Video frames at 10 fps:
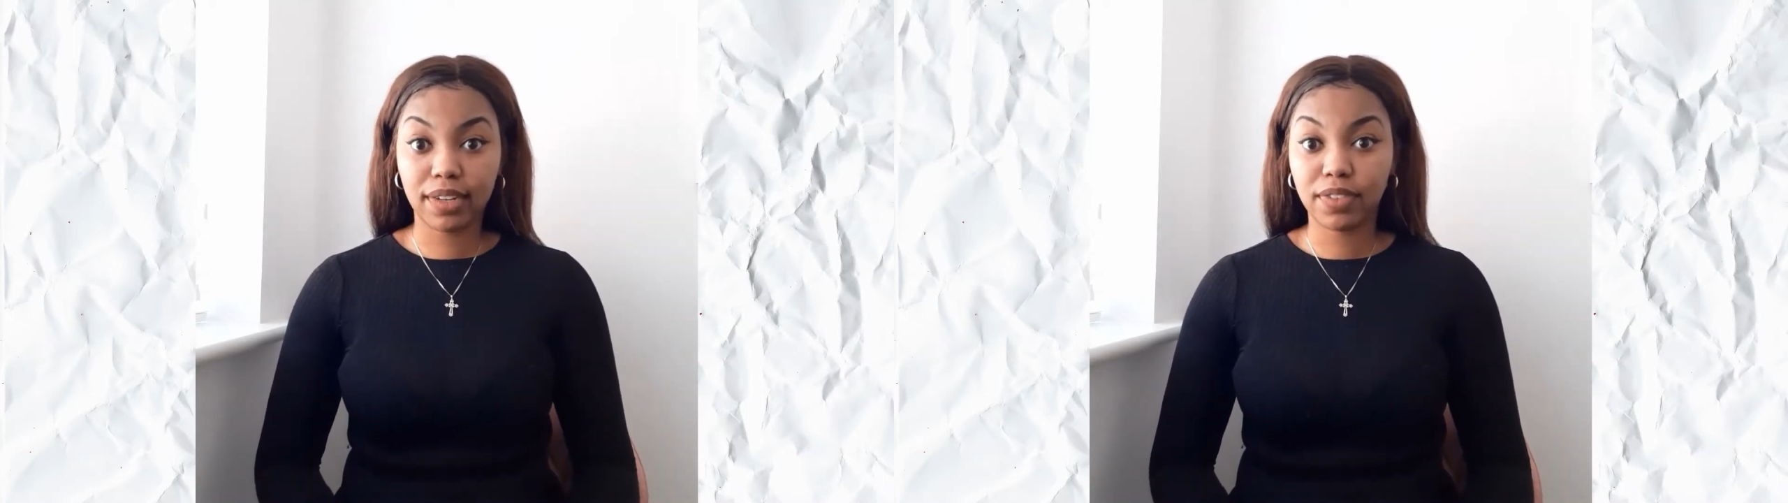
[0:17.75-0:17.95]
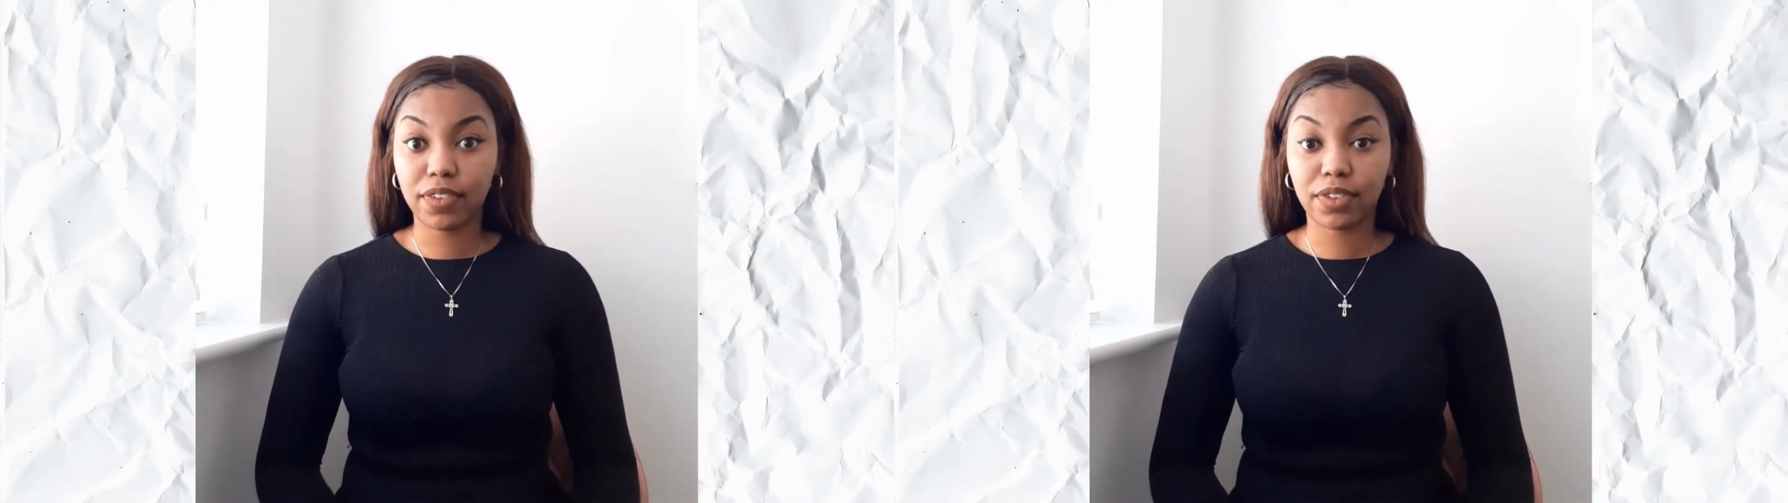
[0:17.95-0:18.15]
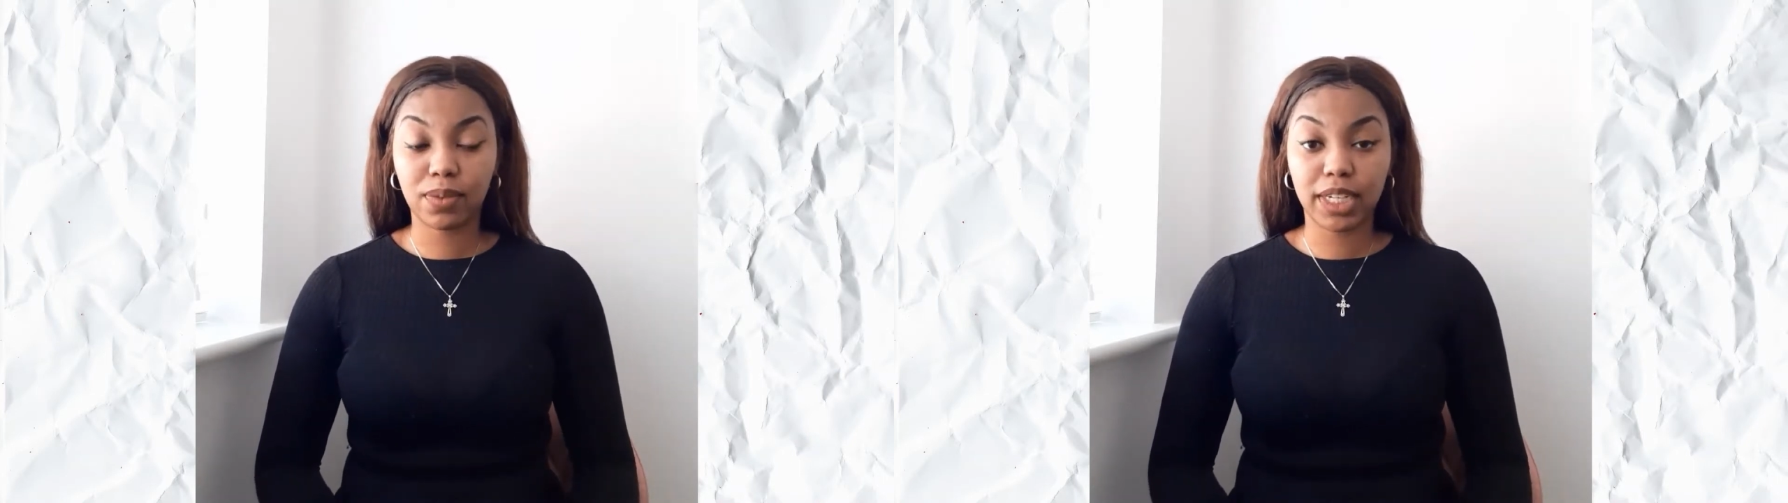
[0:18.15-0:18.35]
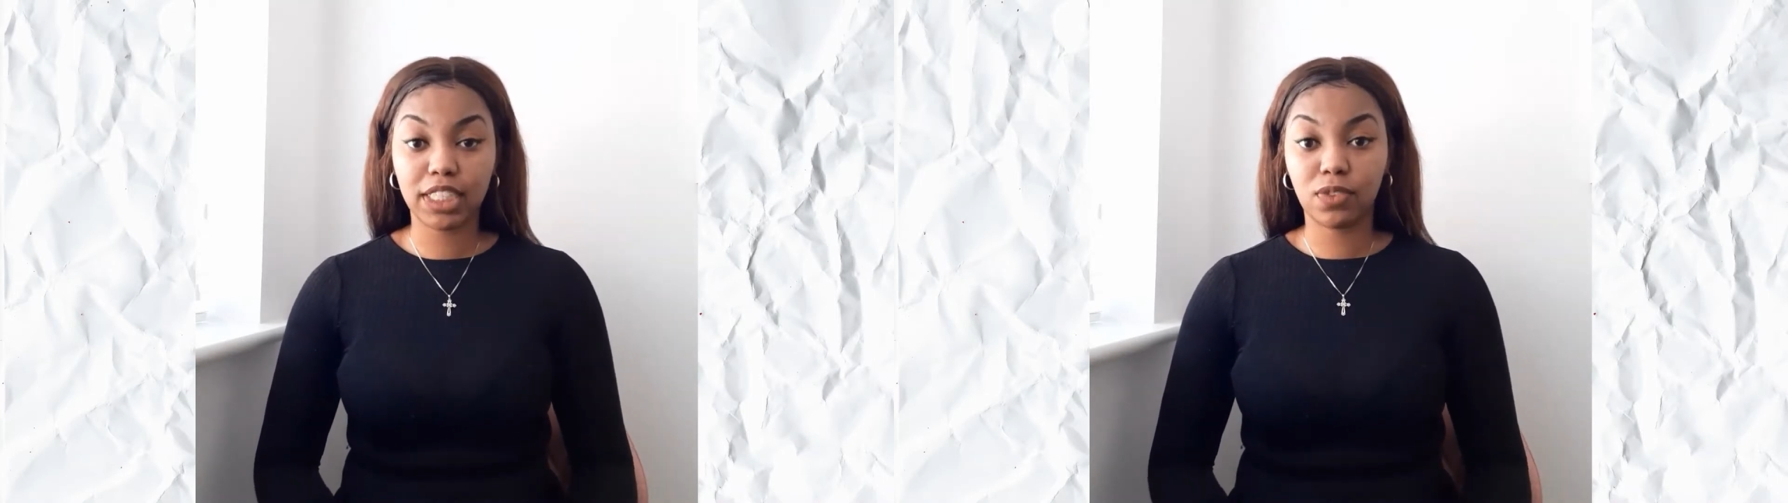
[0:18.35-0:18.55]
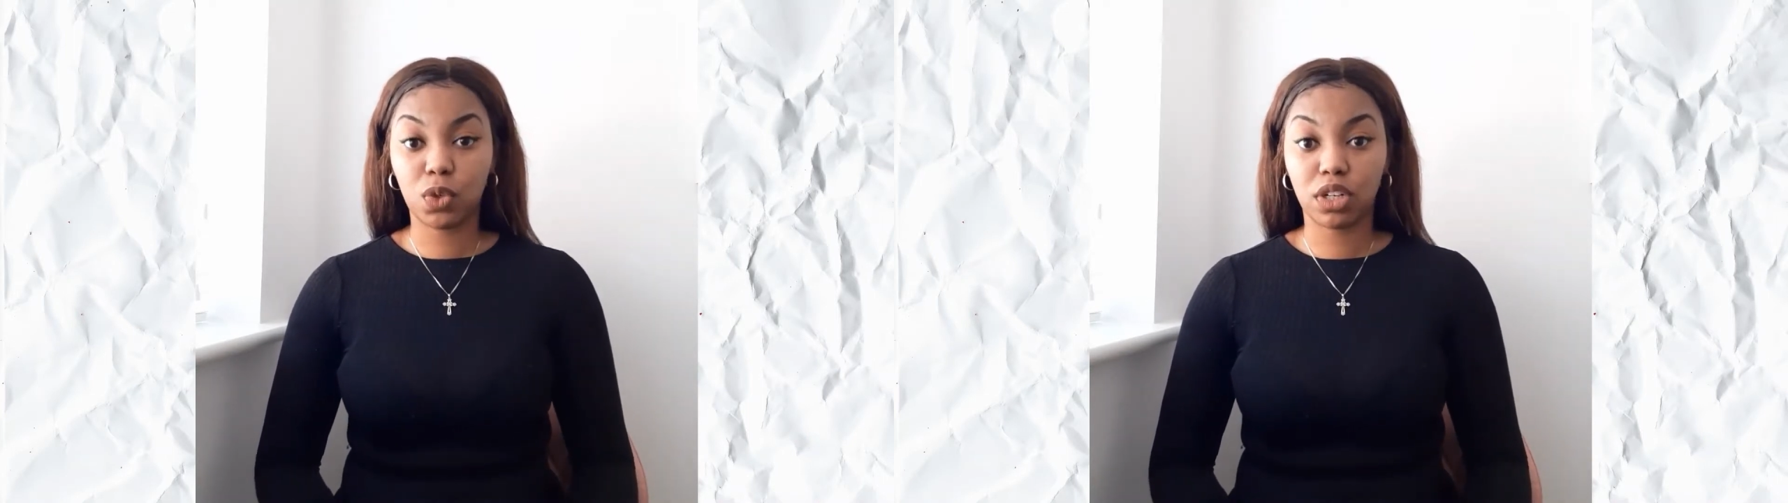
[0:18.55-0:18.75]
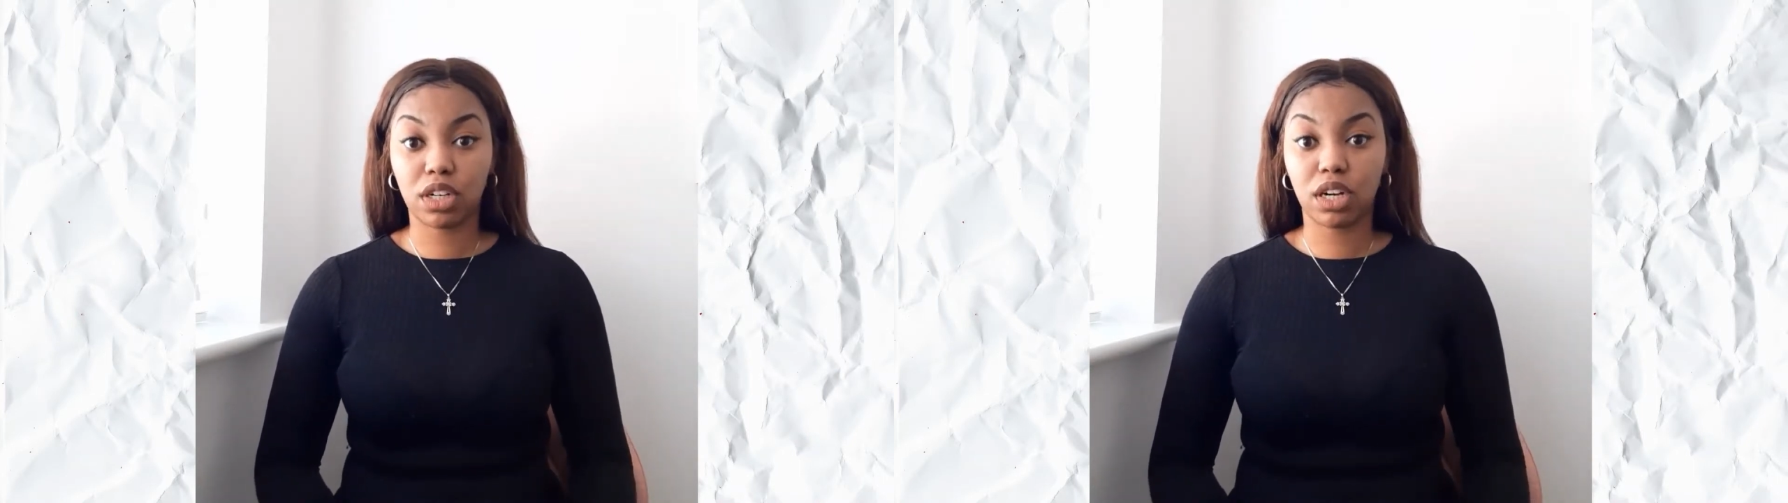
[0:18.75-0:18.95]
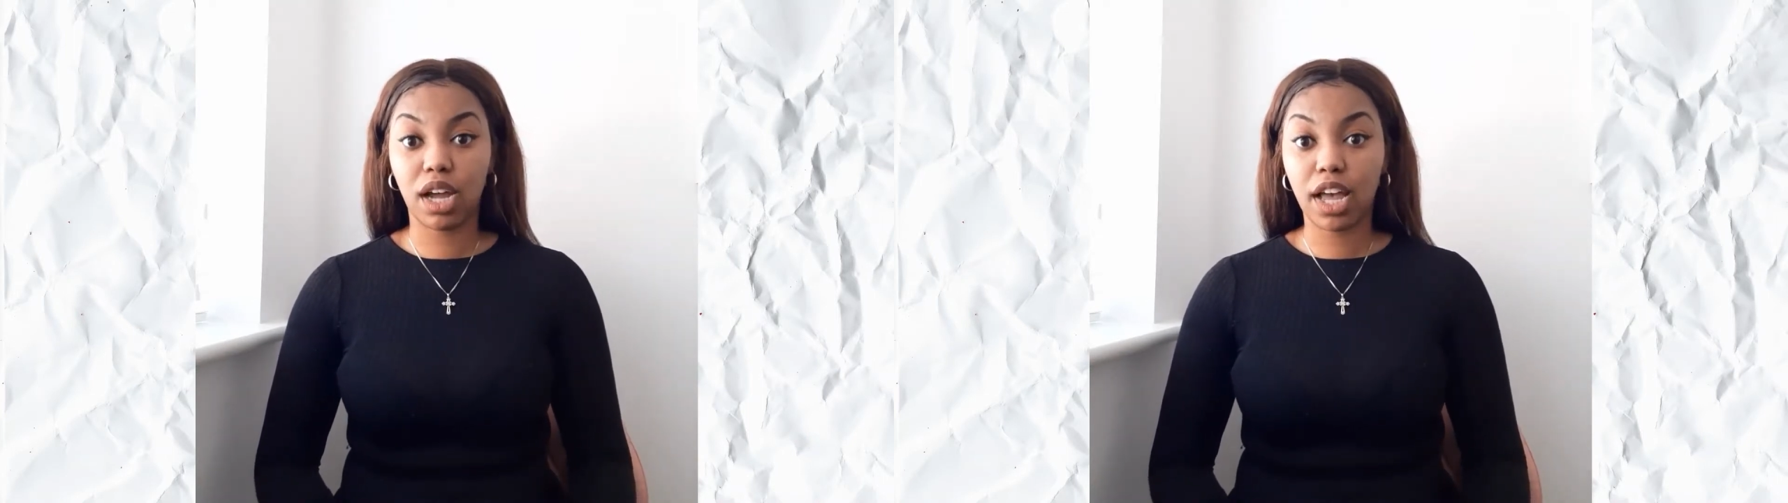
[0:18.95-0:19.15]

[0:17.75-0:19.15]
of different ways for